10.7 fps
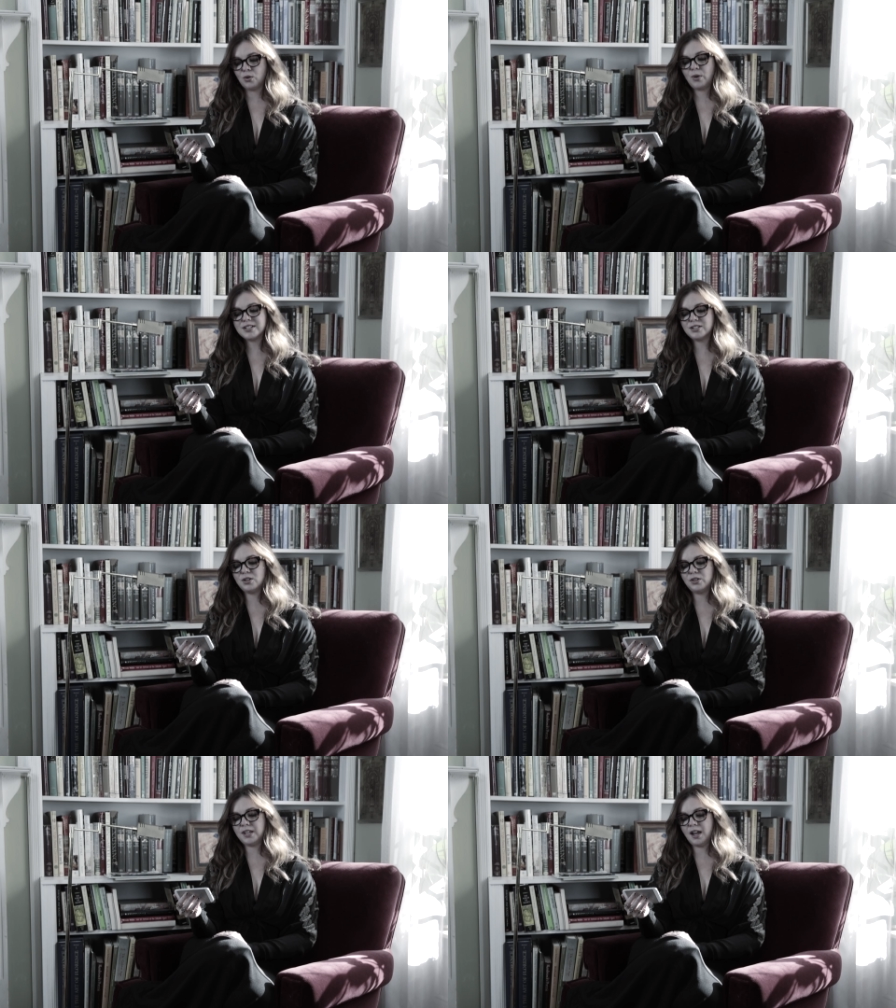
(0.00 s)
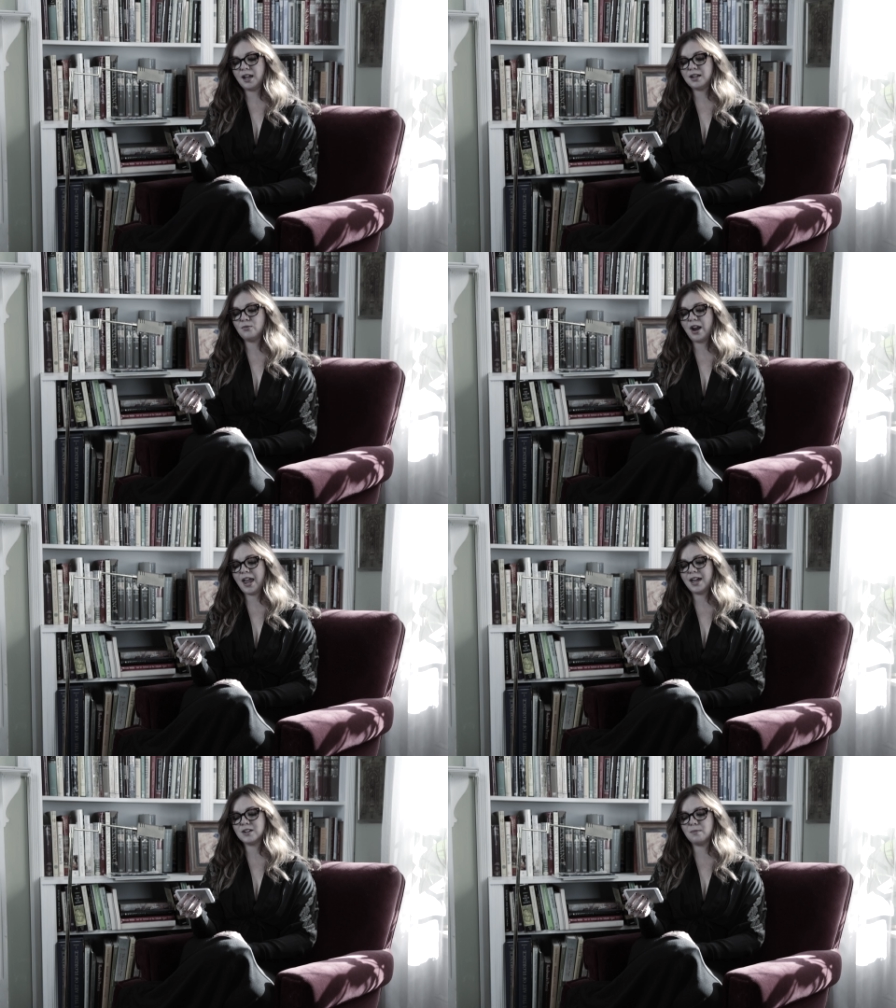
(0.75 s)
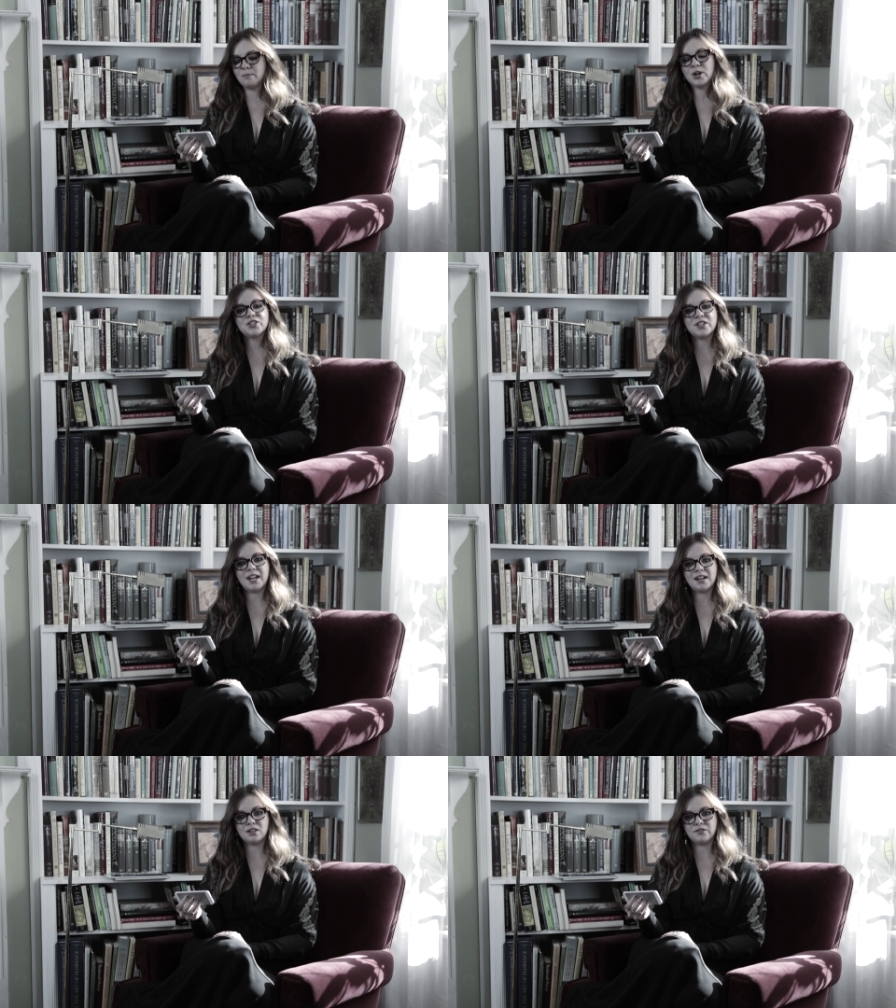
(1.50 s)
Or wrestle the Ayn Rand
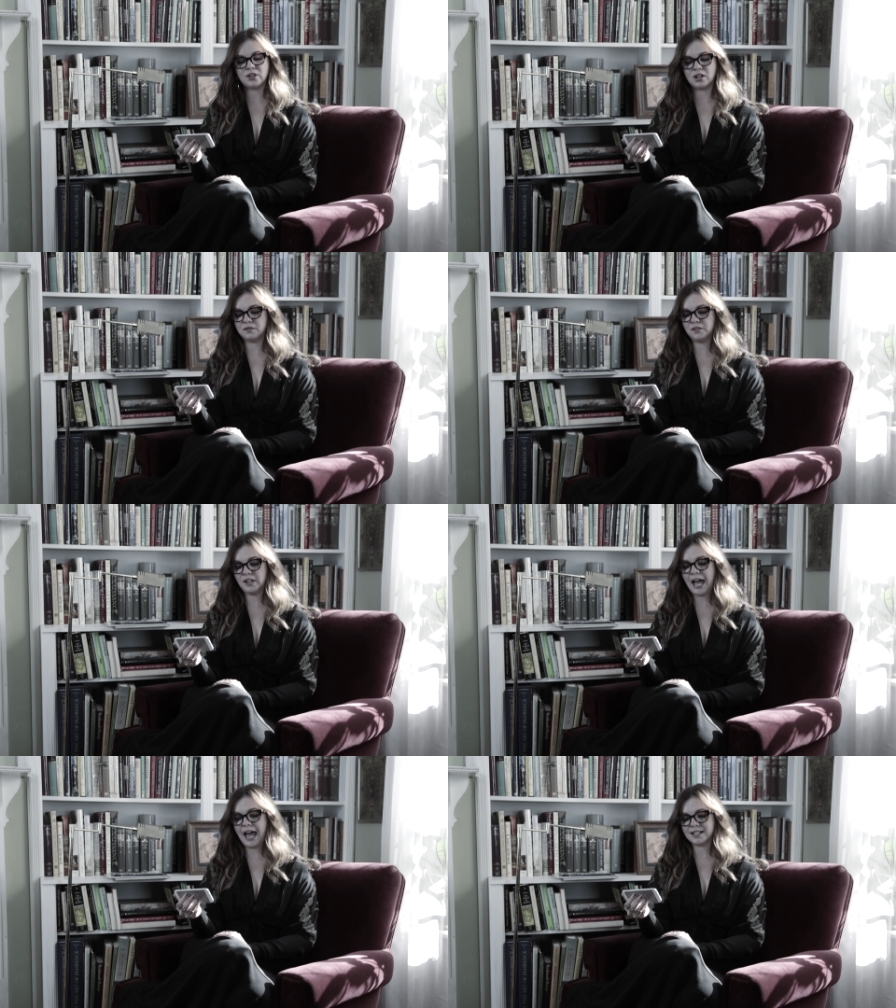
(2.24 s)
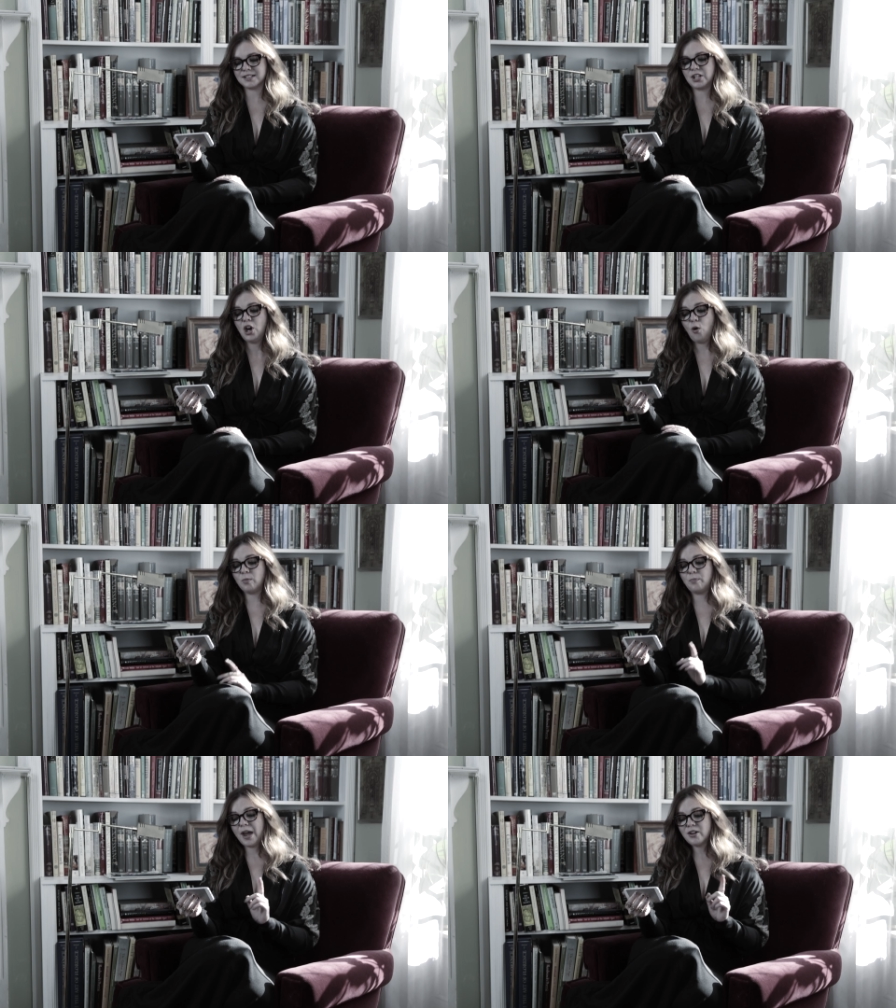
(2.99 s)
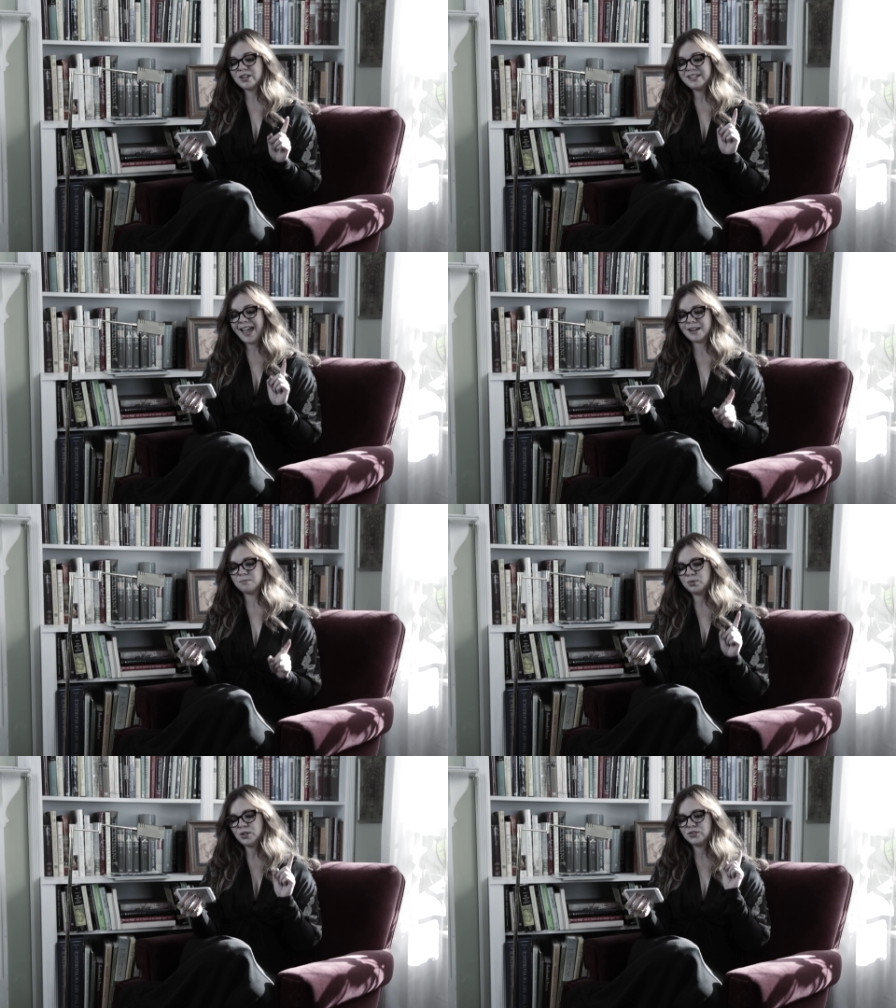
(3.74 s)
impersonator for her flask? Or better yet,
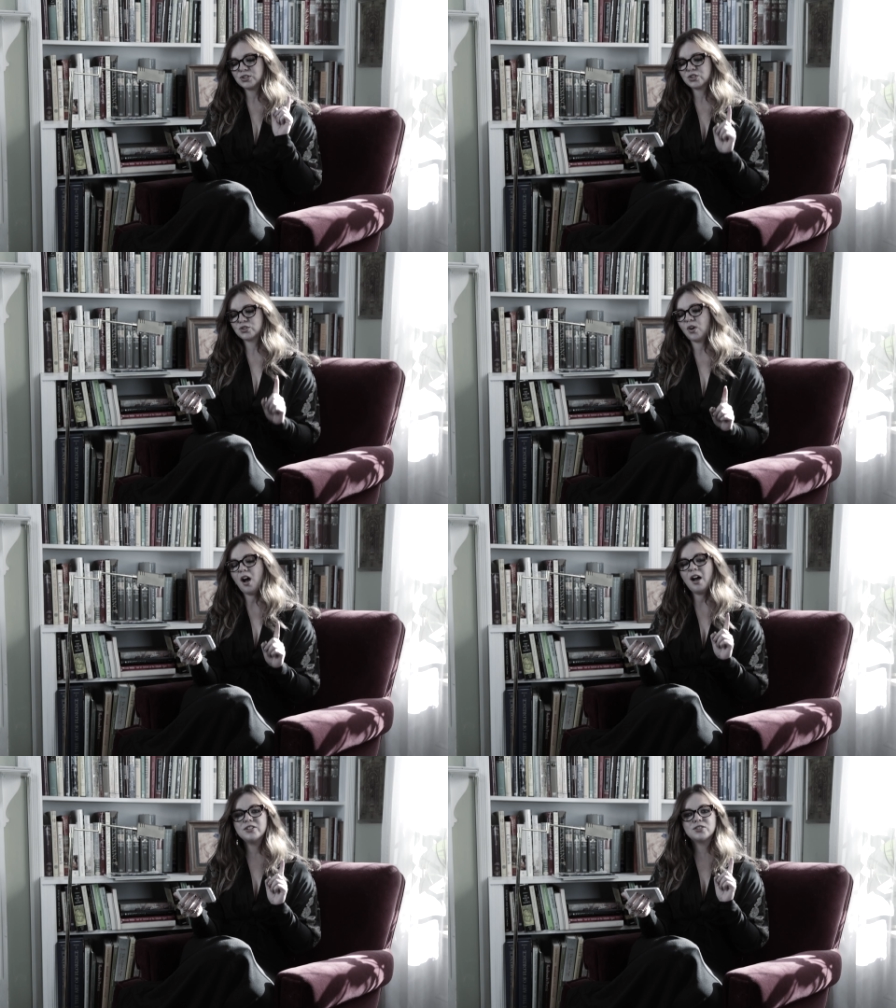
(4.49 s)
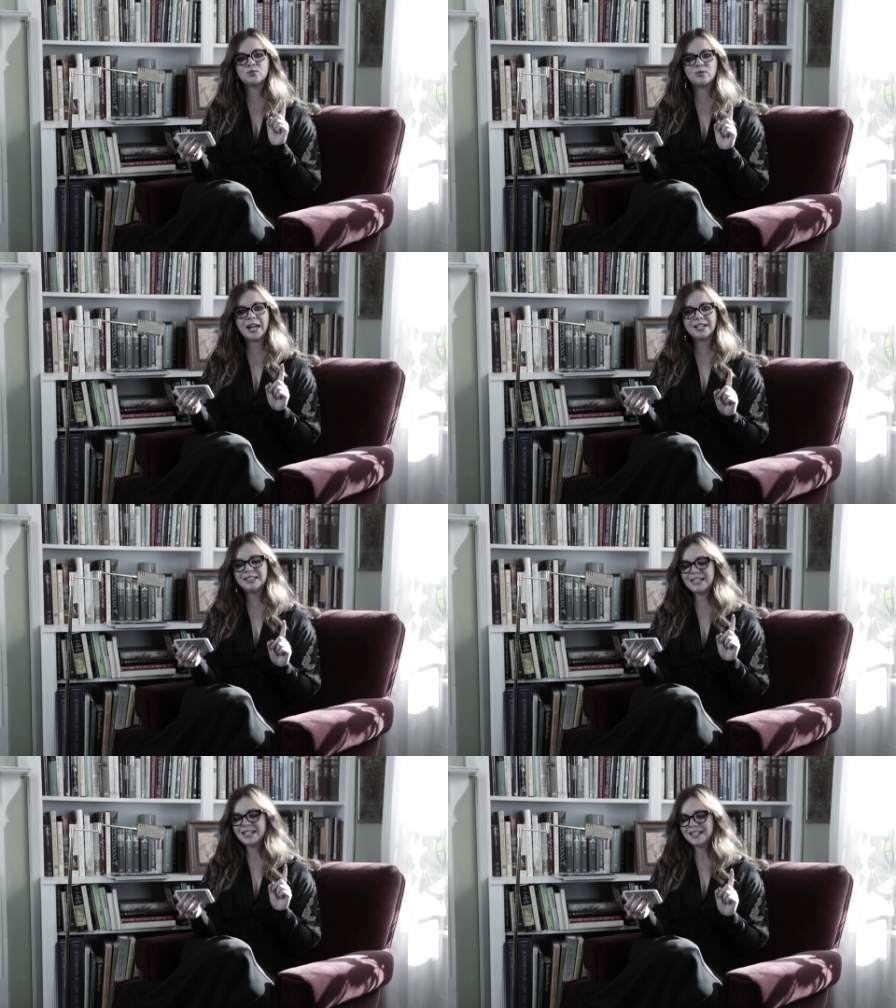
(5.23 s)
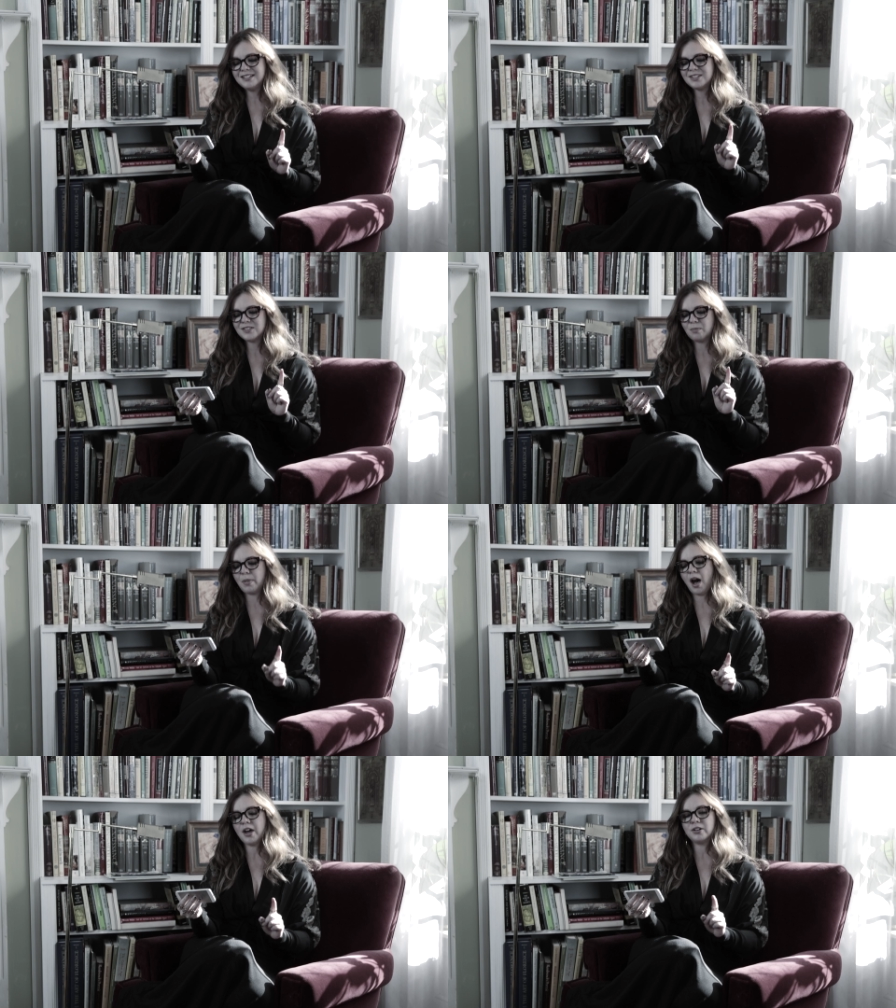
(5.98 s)
put the straw directly into the
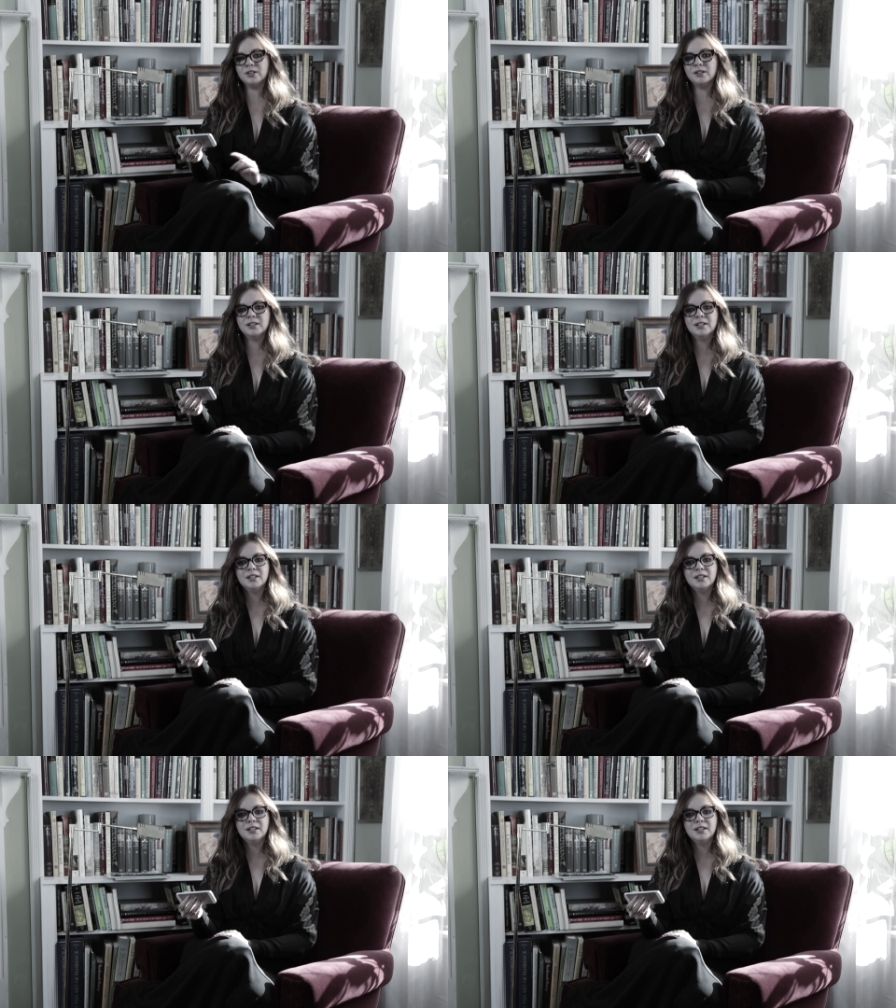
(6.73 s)
bottle?